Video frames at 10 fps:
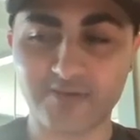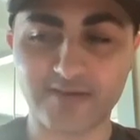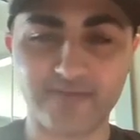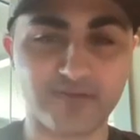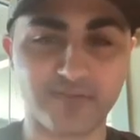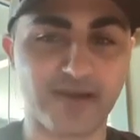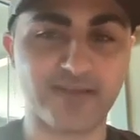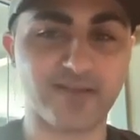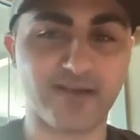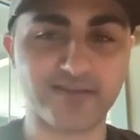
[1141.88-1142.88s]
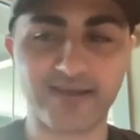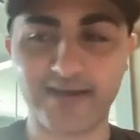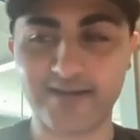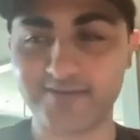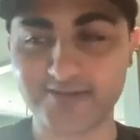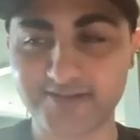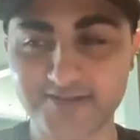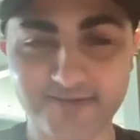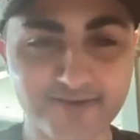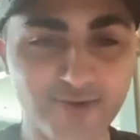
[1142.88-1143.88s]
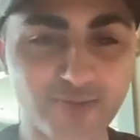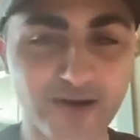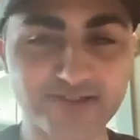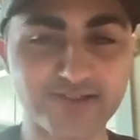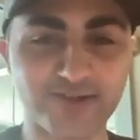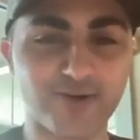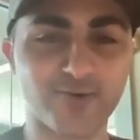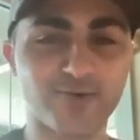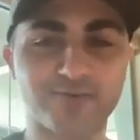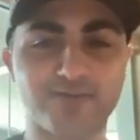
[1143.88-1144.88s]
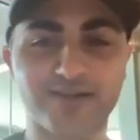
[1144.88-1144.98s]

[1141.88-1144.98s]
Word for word: seven, man, like that just two months ago,